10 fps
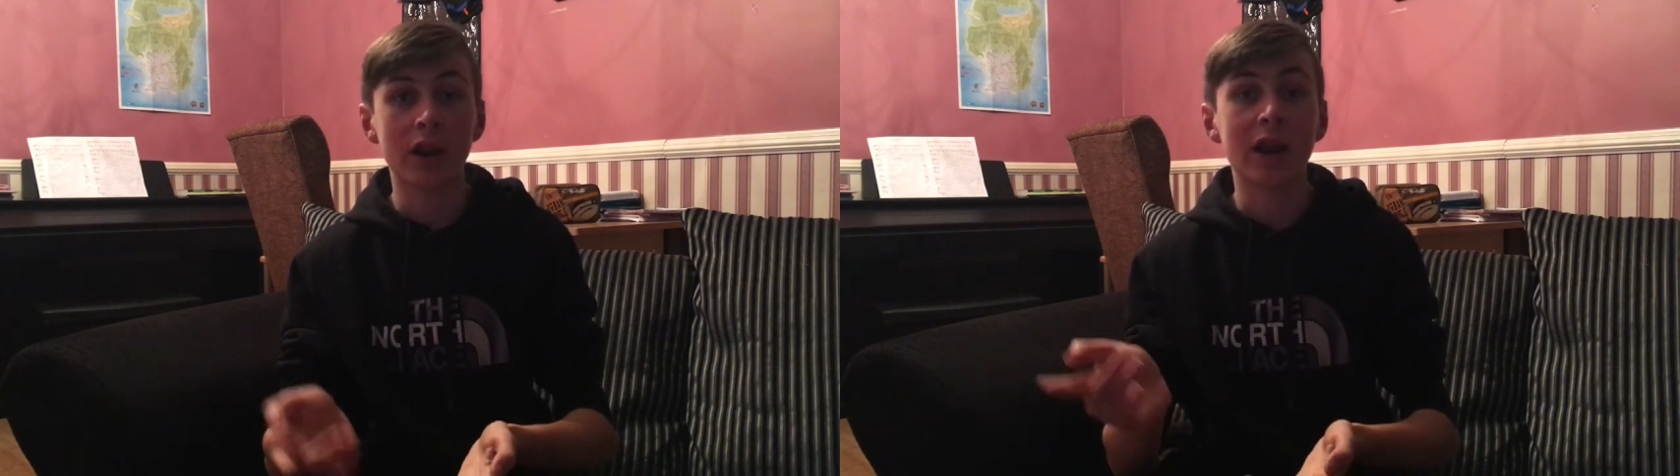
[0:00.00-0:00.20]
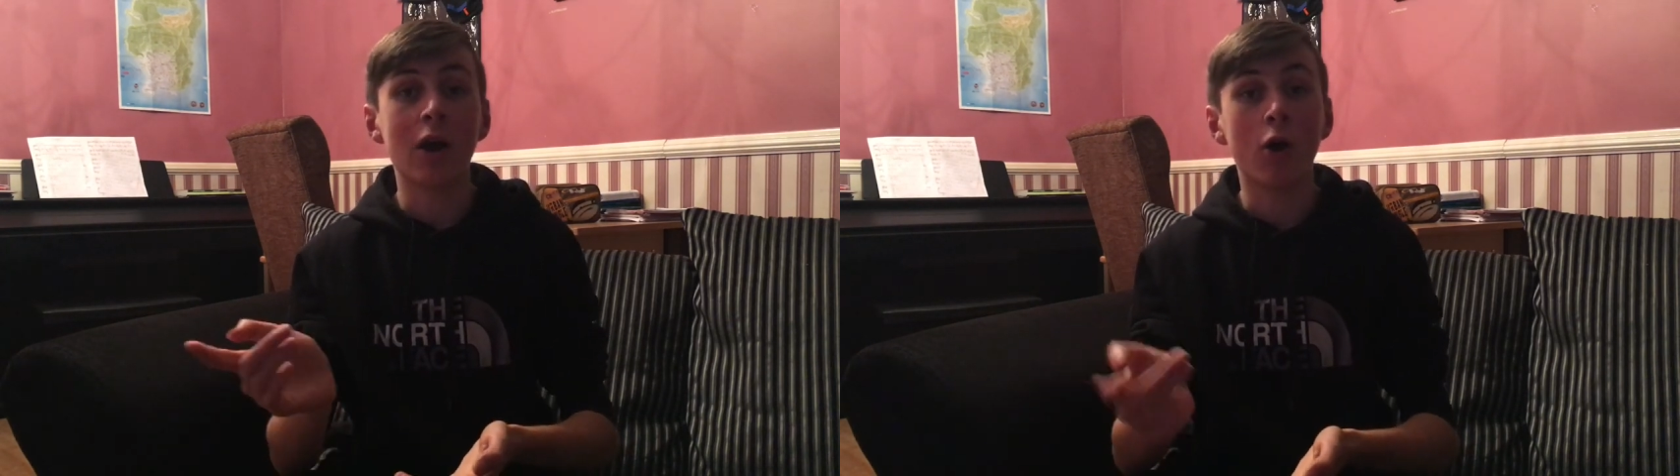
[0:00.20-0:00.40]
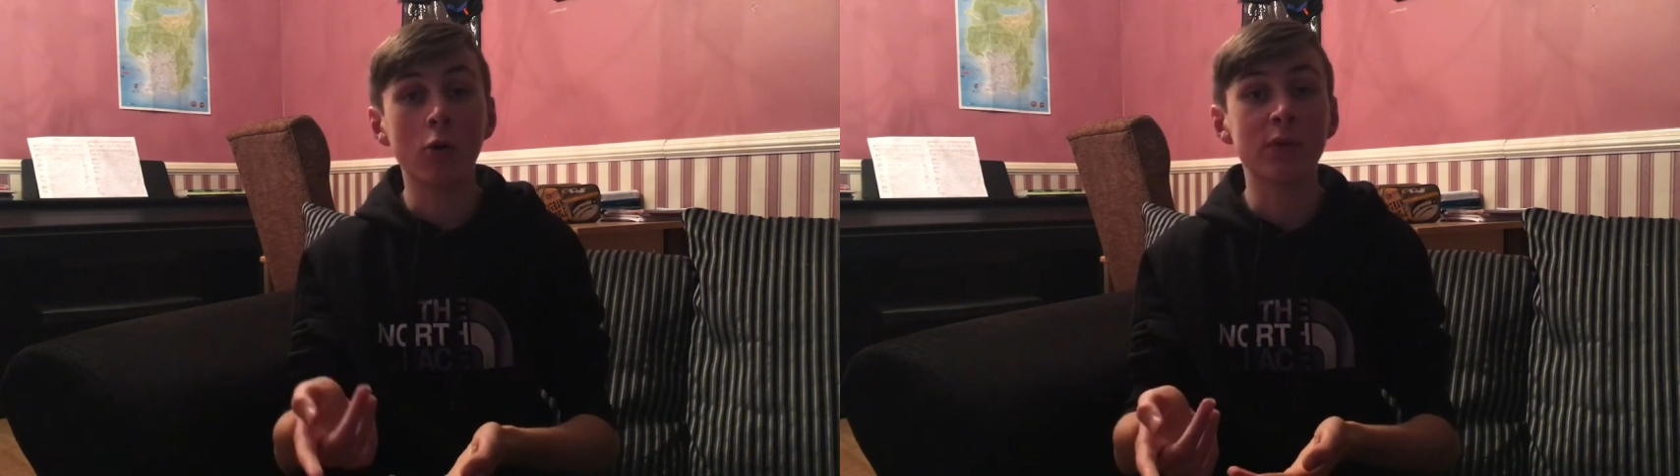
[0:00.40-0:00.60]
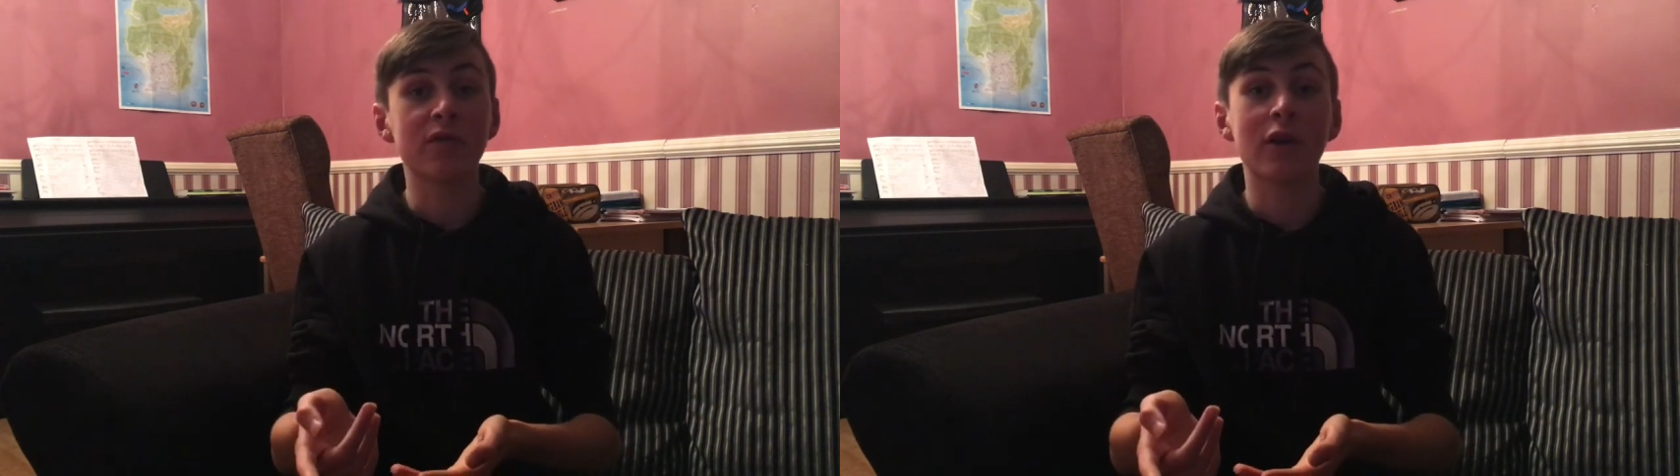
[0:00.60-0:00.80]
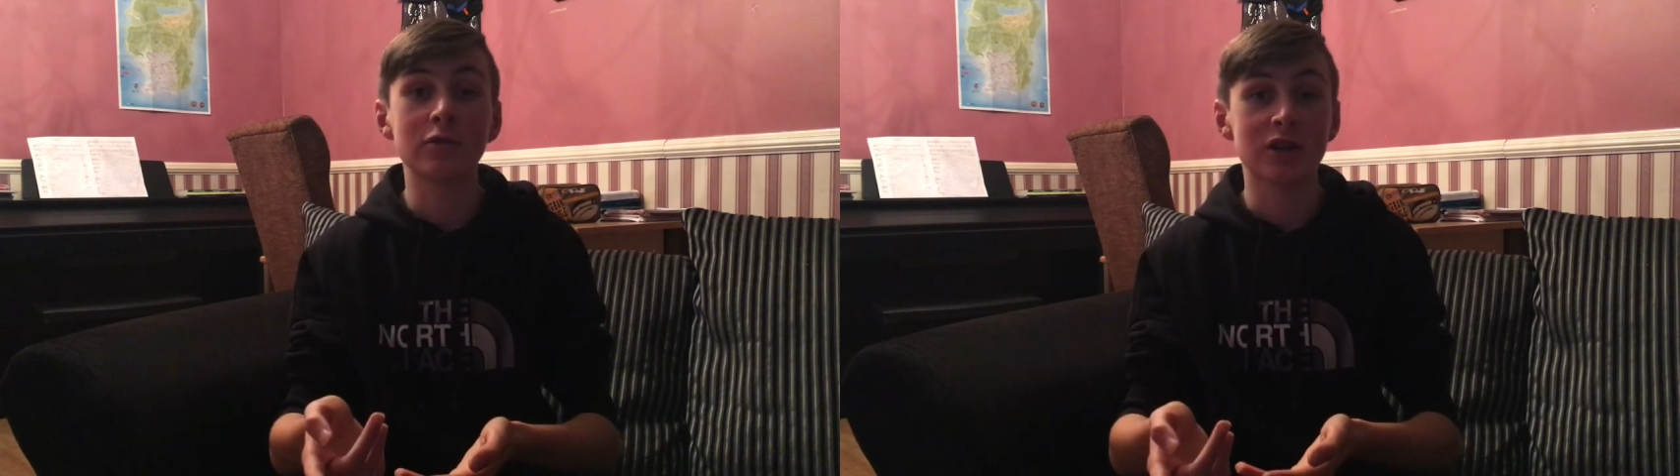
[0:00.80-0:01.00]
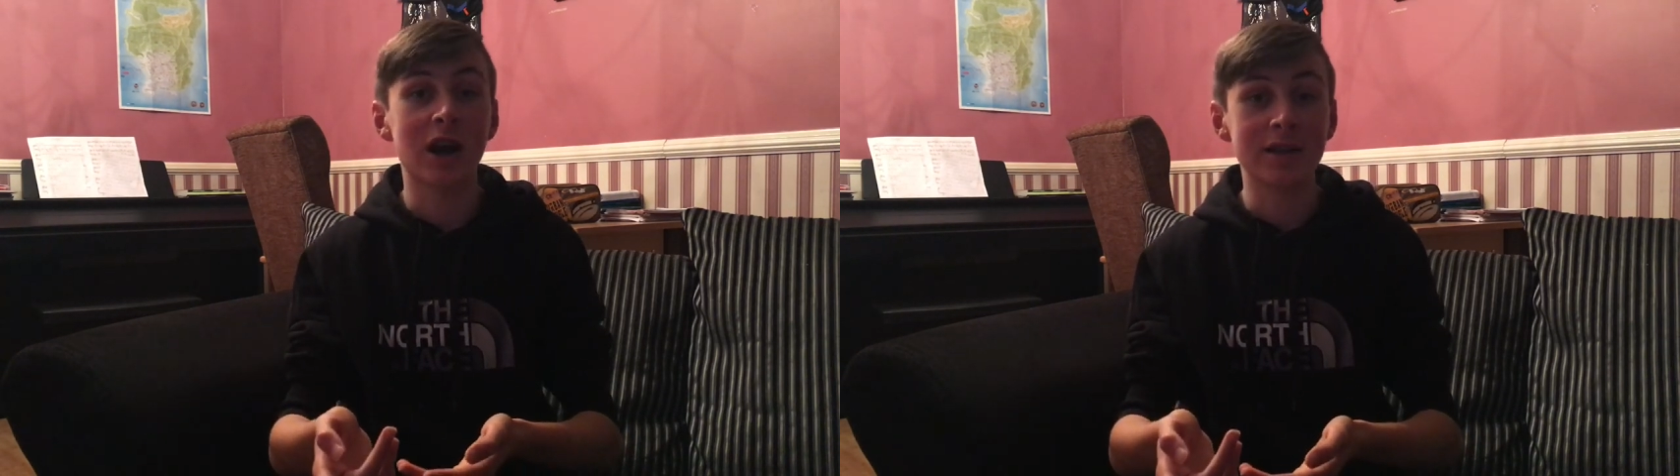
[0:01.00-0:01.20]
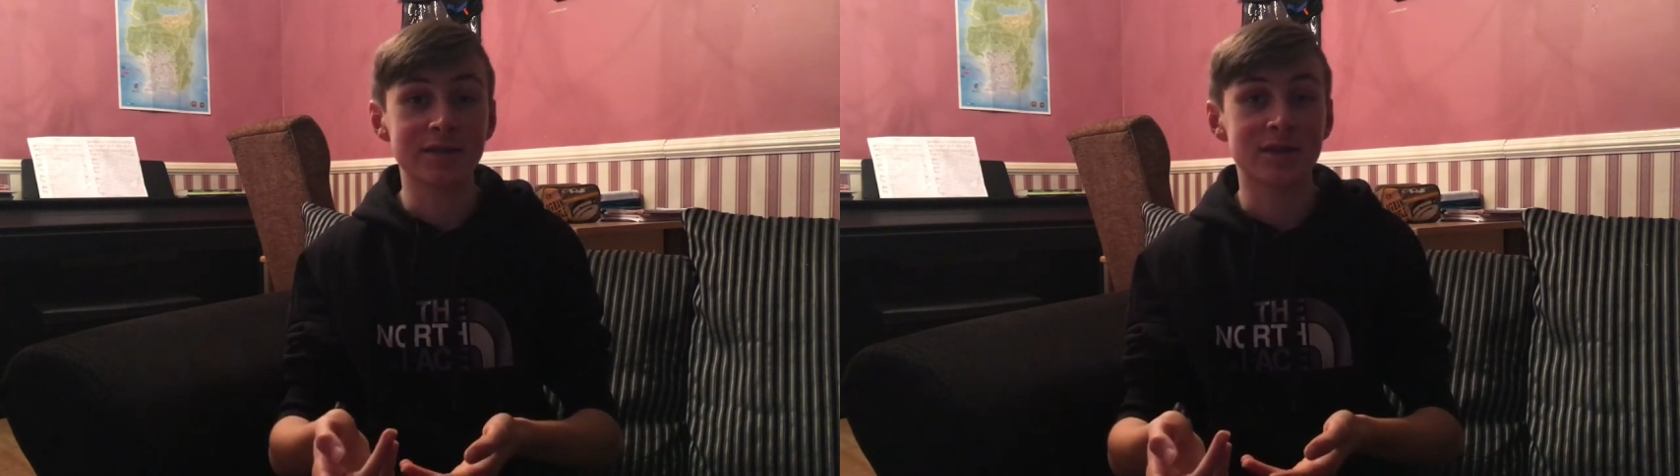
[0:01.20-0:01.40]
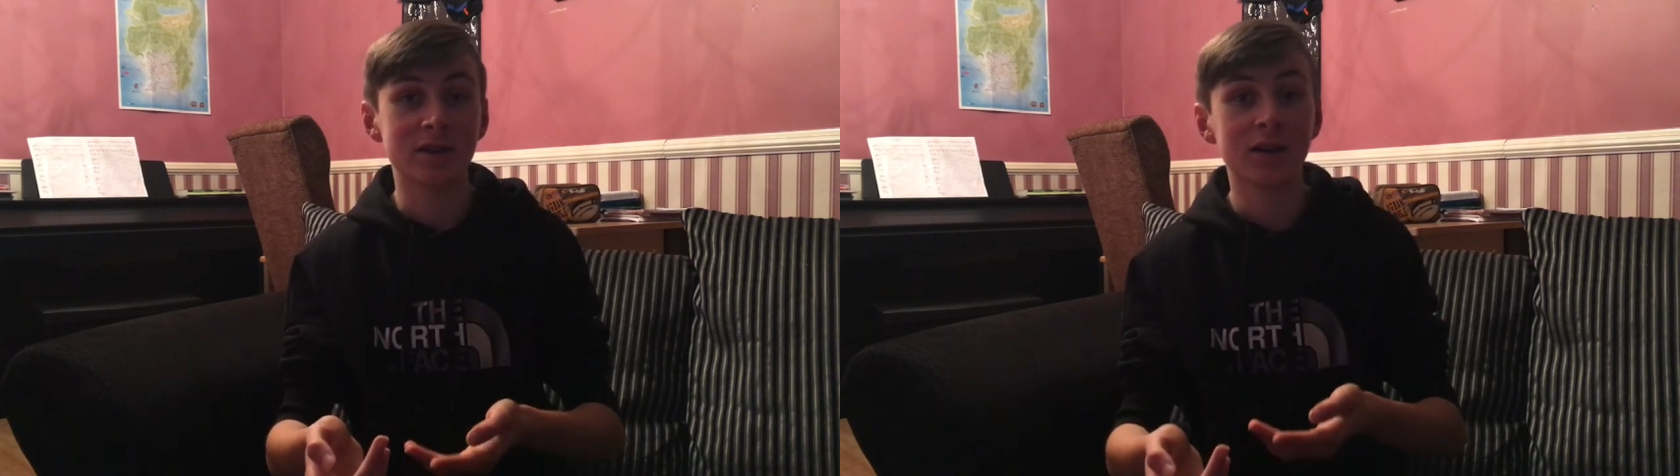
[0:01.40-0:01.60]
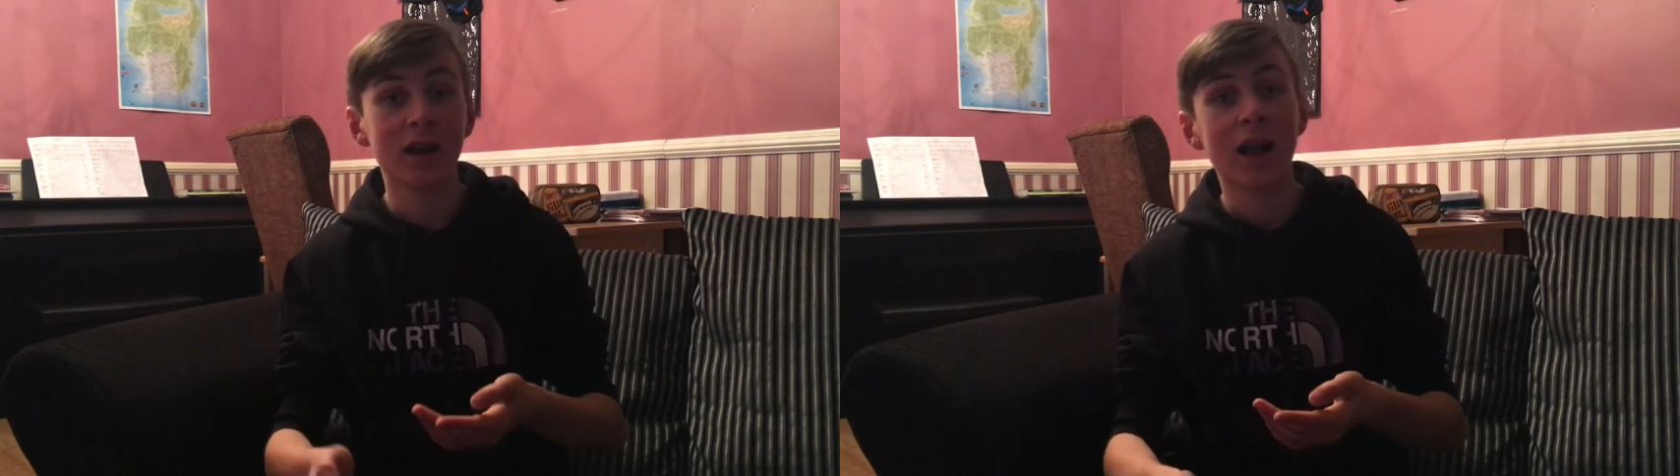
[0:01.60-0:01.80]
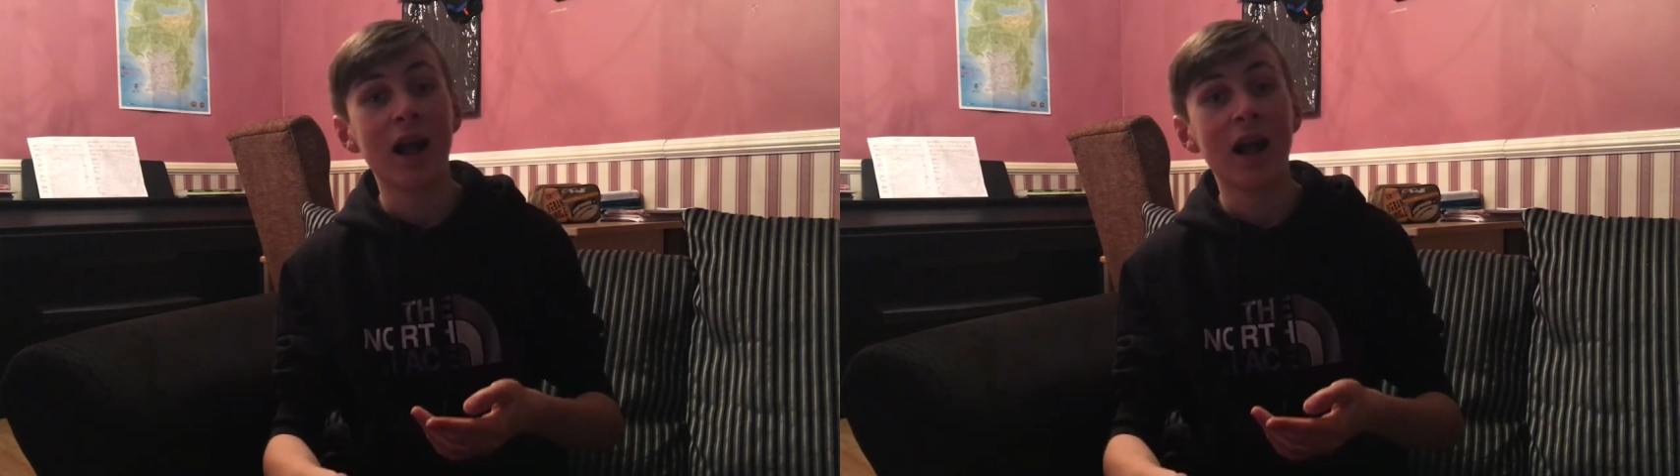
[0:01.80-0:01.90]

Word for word: and I hope you found your answer.